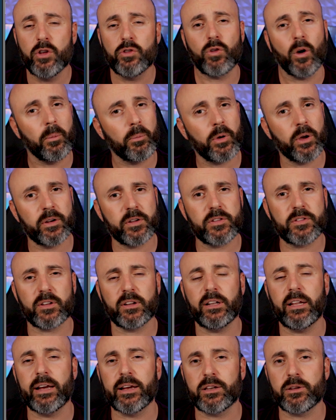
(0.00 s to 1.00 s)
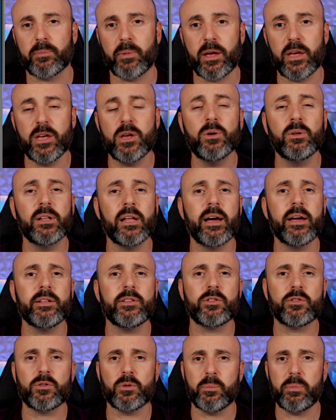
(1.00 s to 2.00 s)
So I'm gonna select my hue
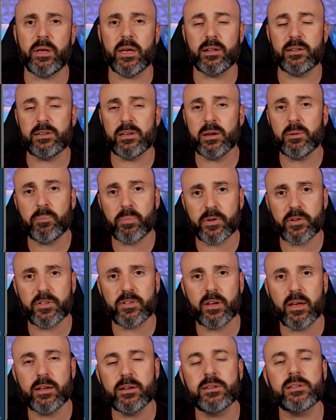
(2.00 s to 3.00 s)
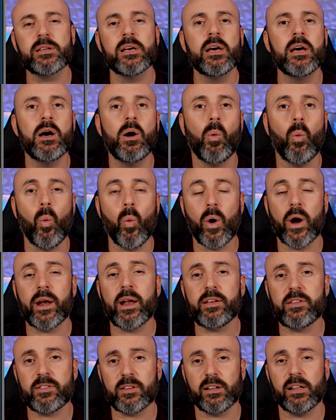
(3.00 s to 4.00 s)
lights to be at 10% when
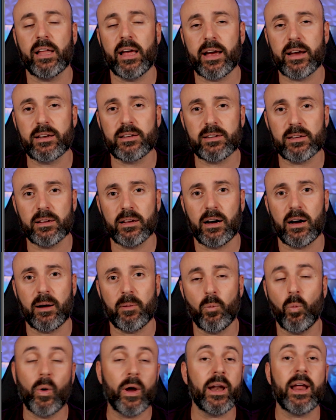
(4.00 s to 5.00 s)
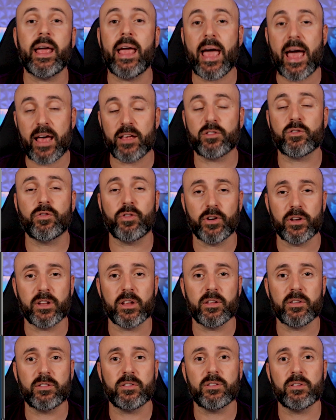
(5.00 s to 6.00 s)
I ask for
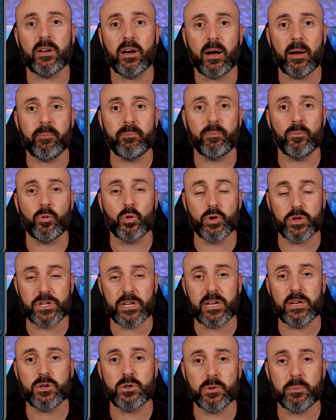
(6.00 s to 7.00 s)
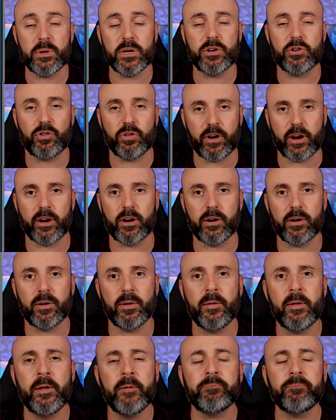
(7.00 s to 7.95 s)
this routine to be triggered.